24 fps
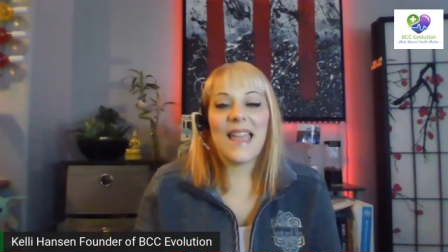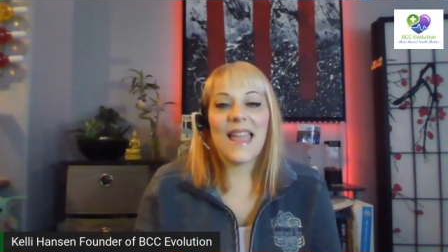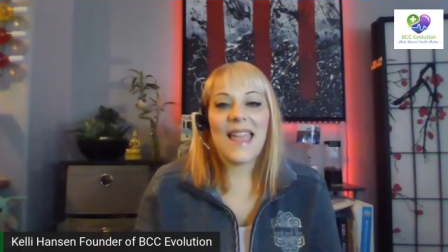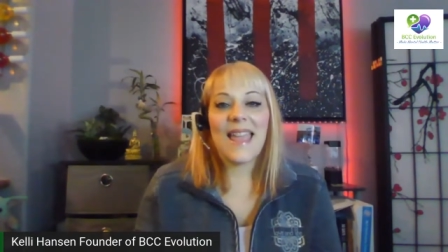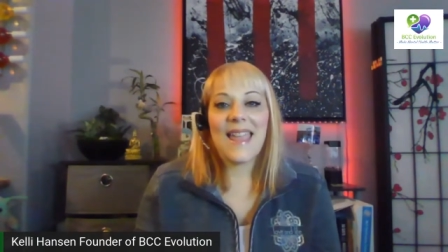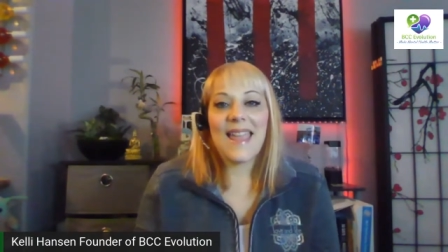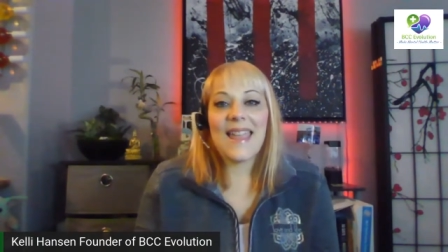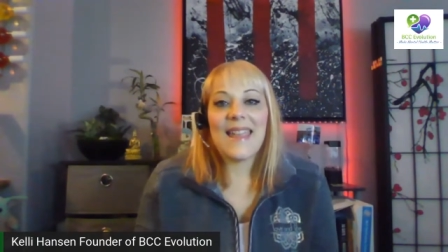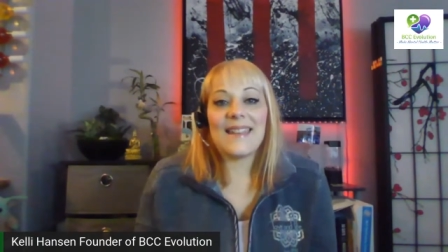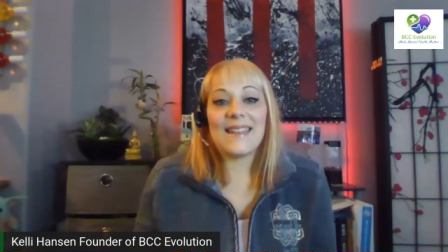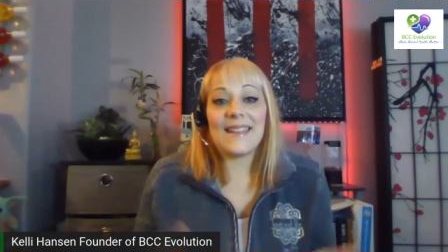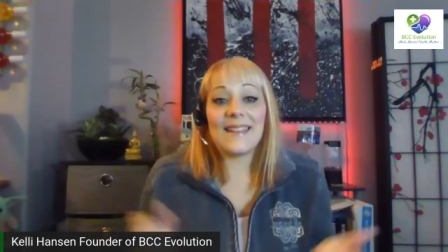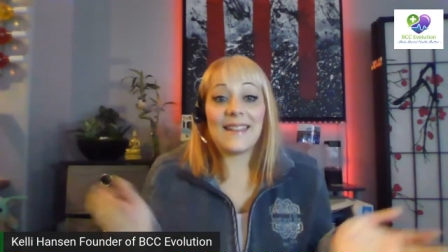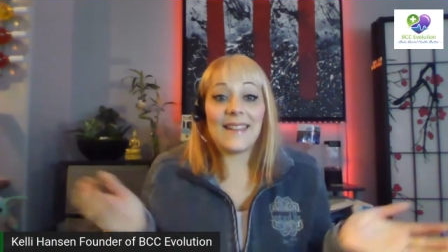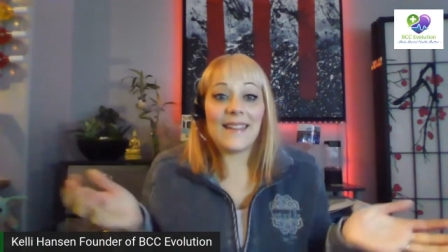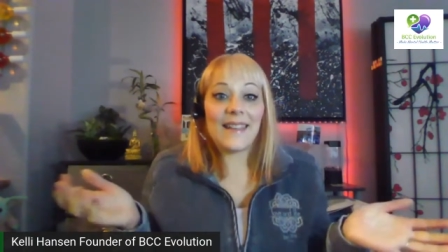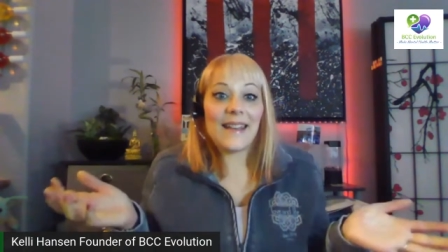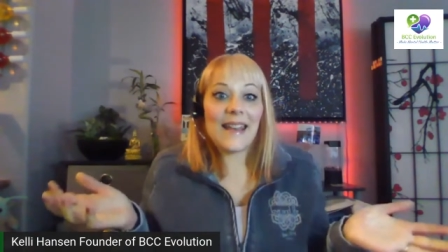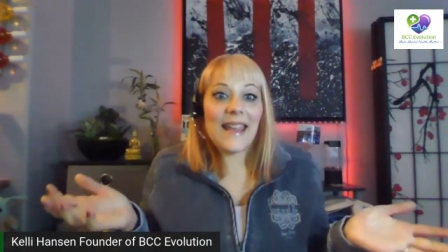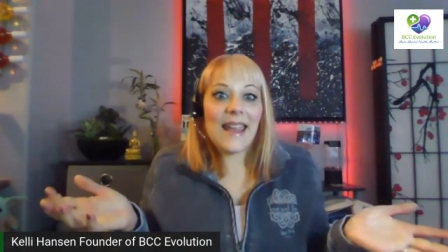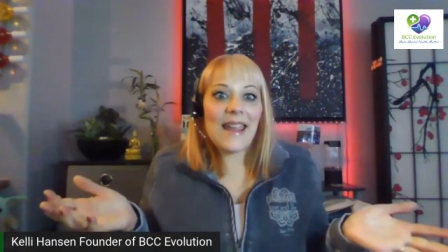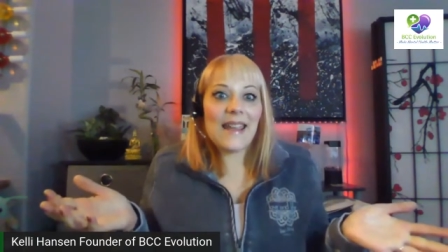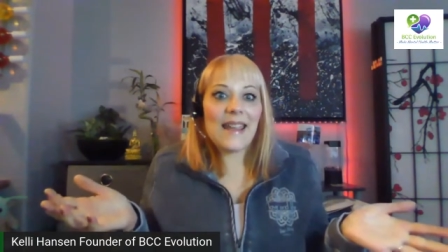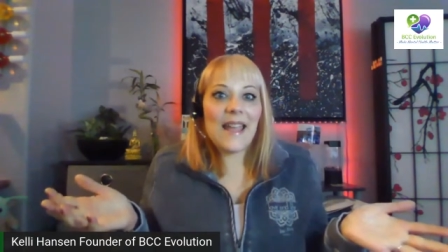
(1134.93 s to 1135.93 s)
and you
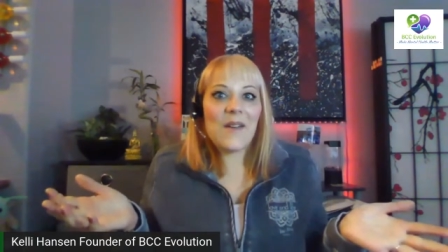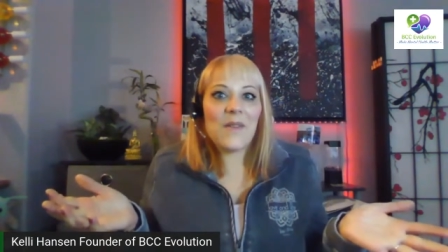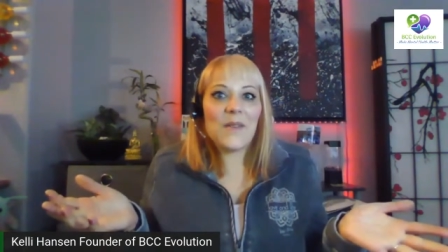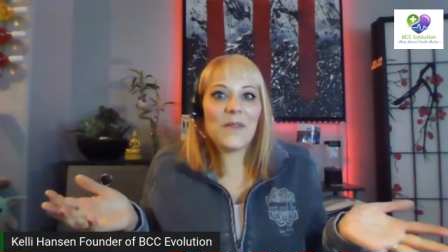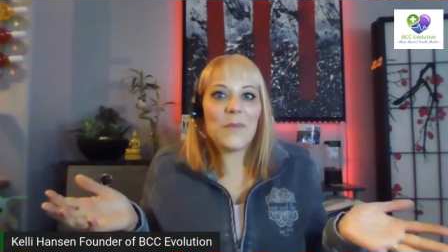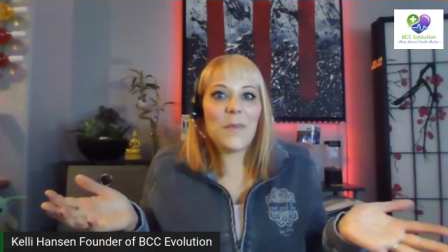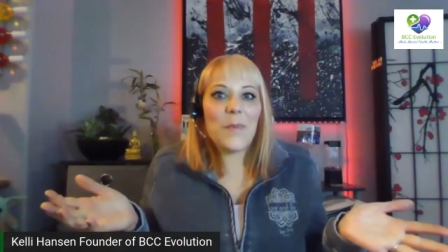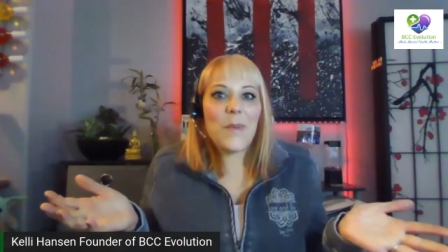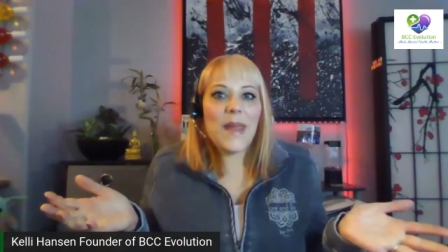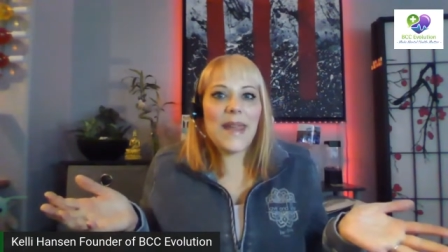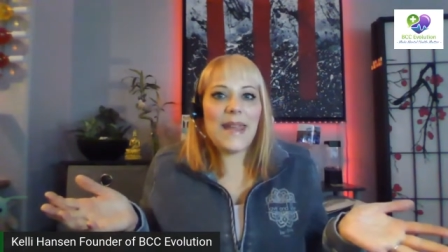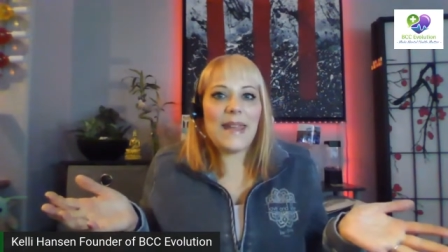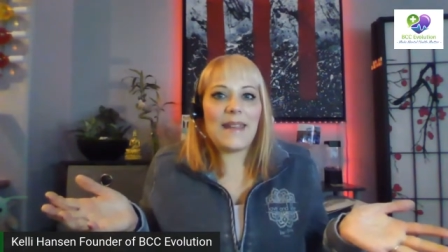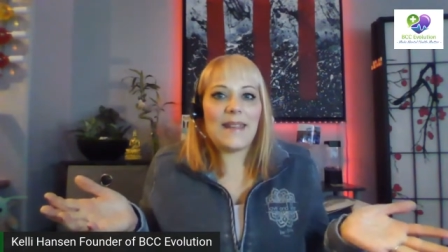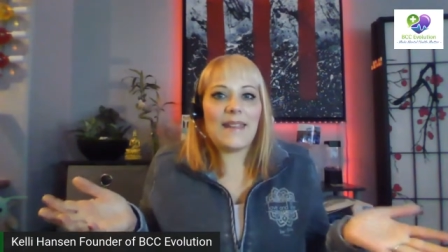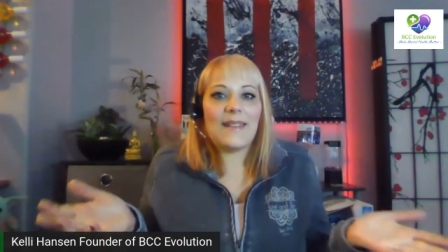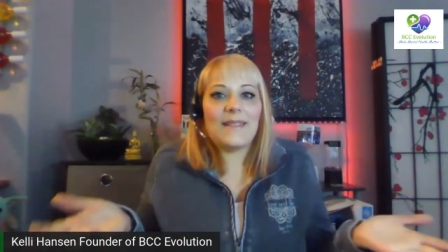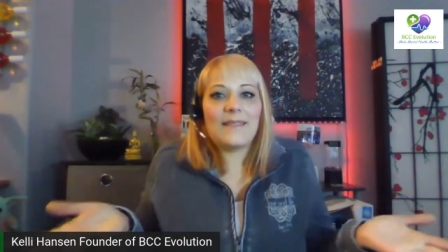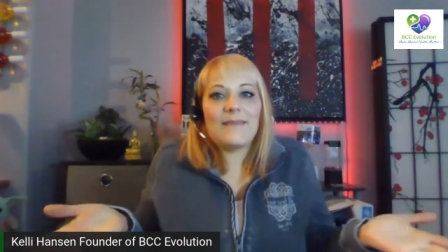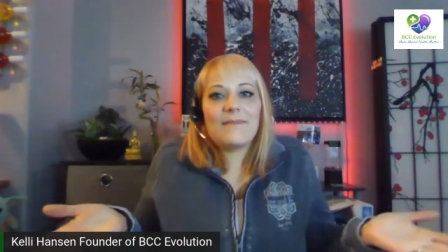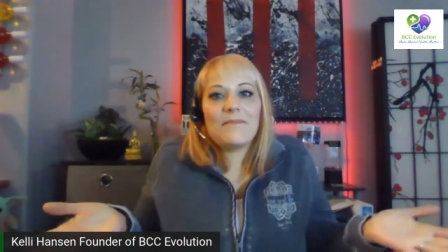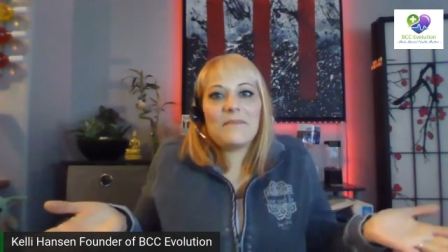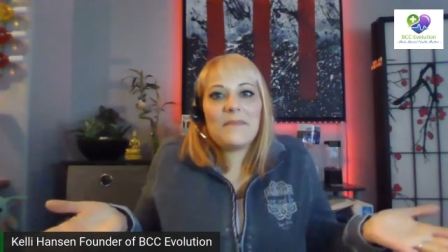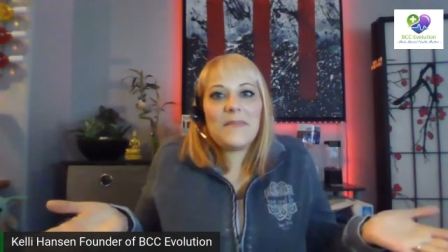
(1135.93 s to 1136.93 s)
get to hang out with me.
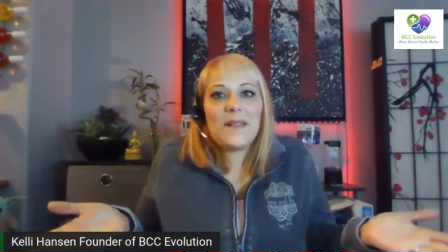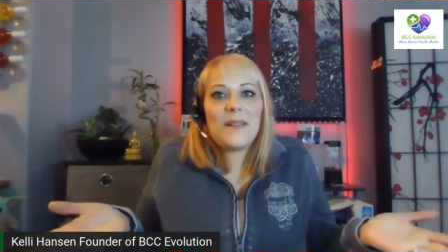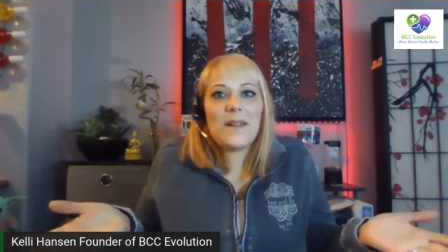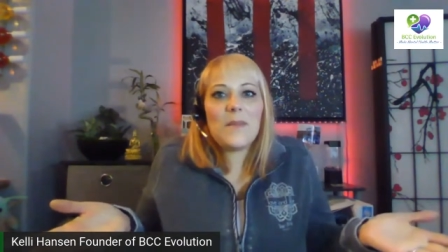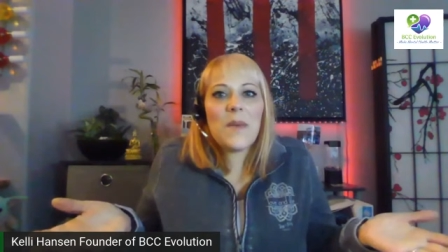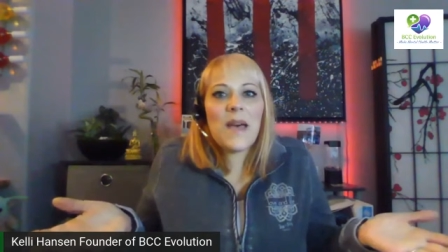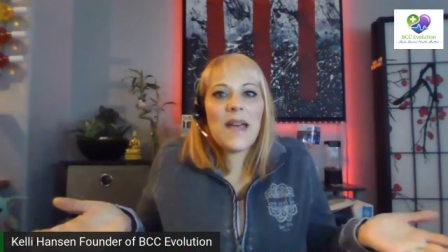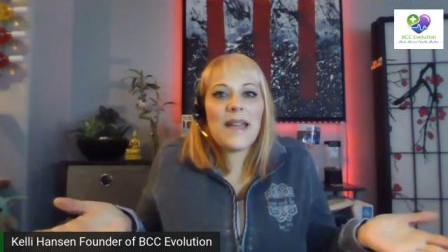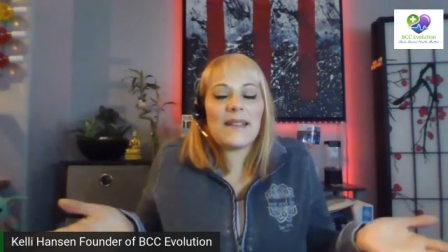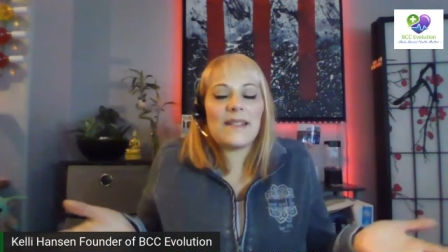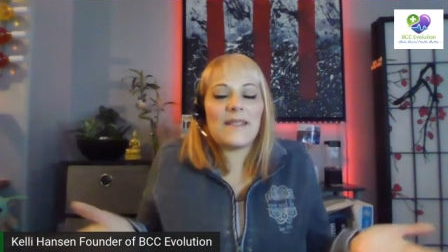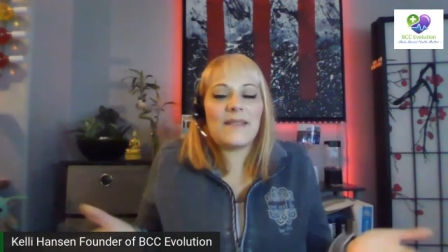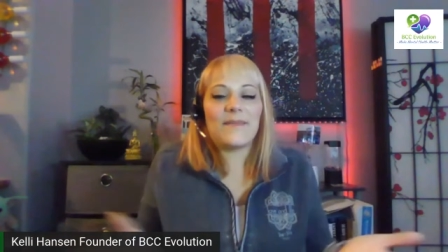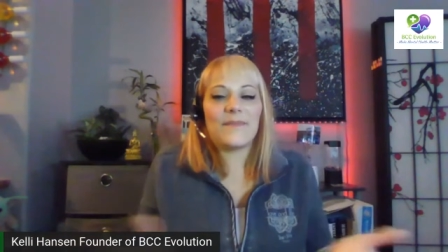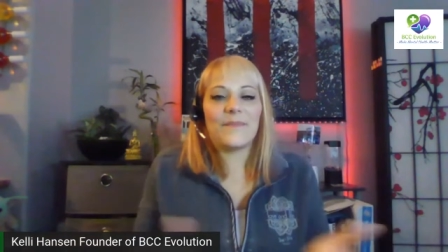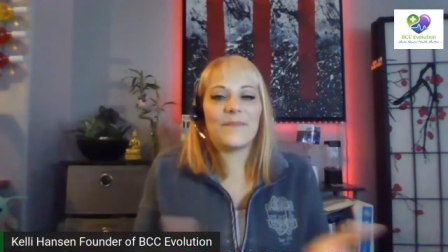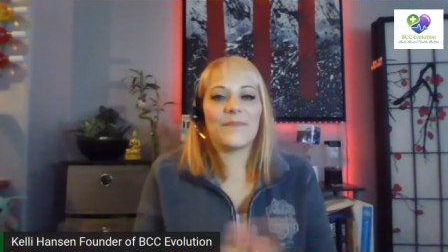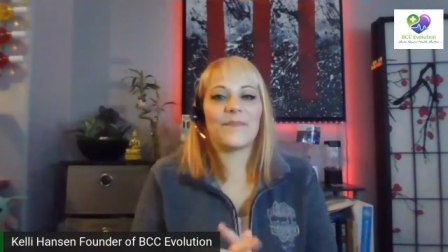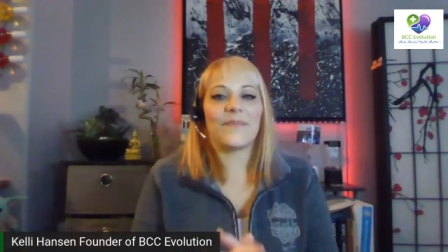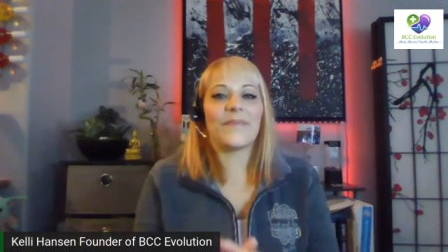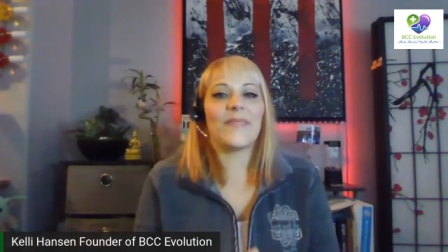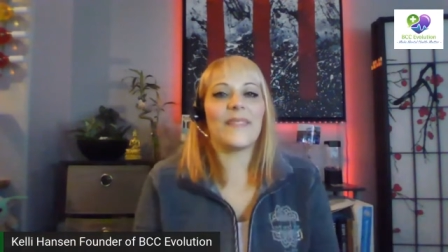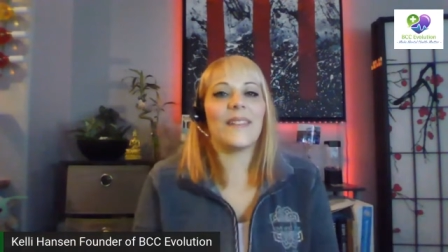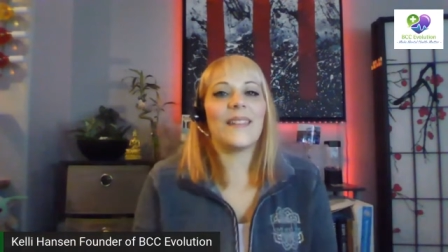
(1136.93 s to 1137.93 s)
Come on,
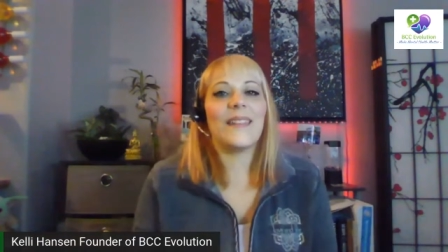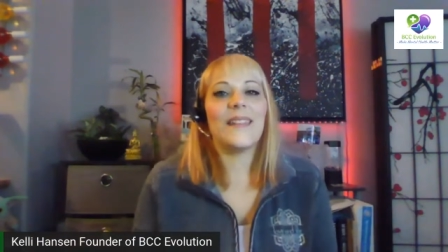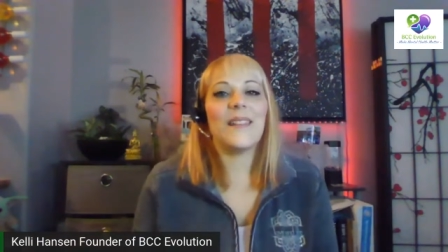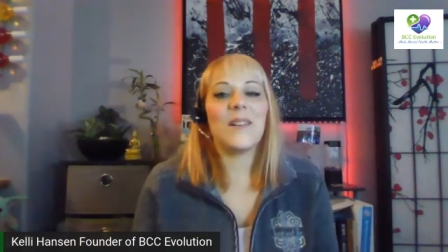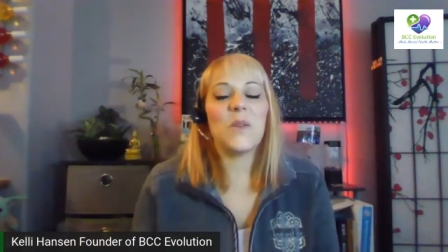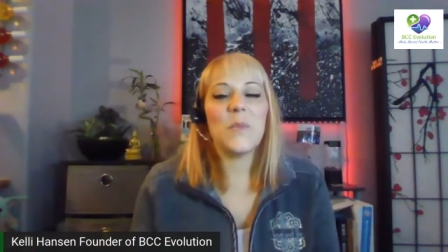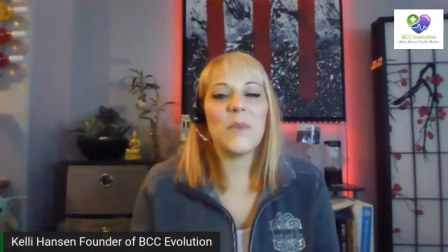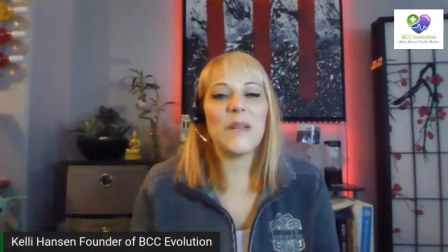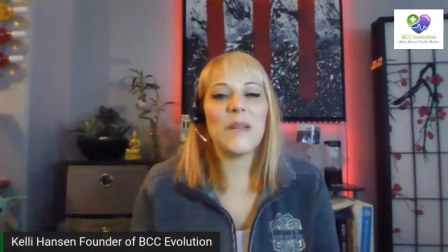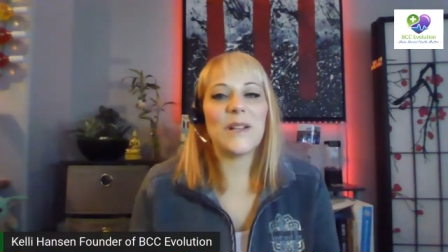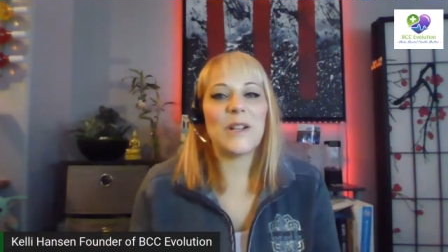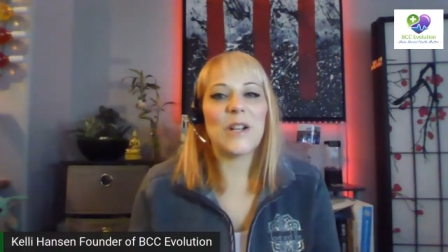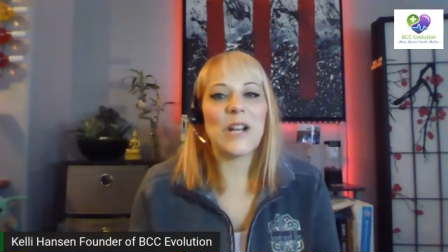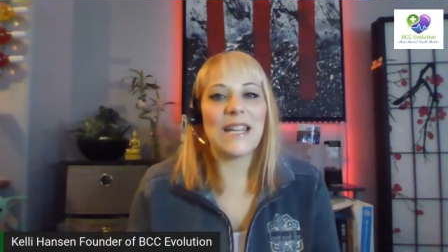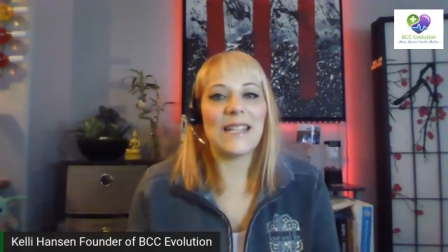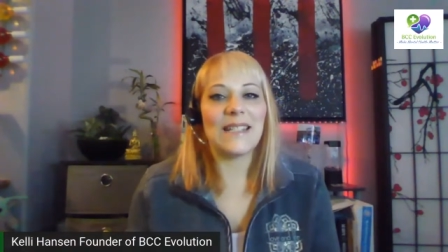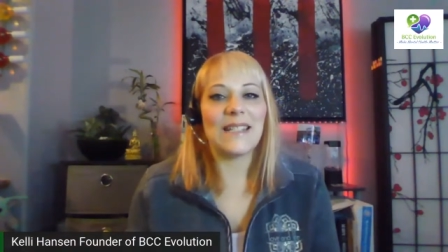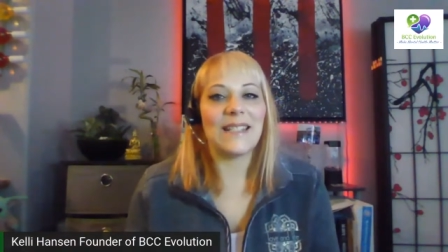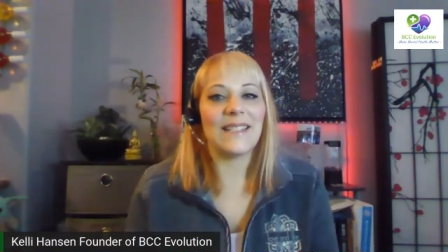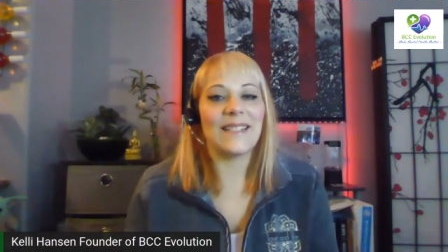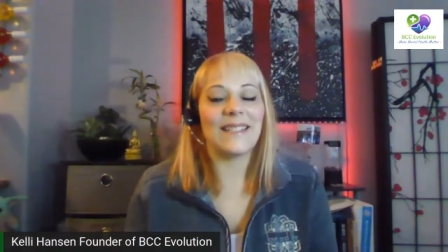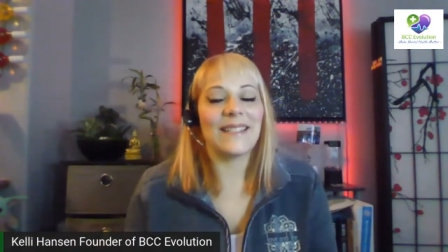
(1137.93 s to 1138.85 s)
it'll be great.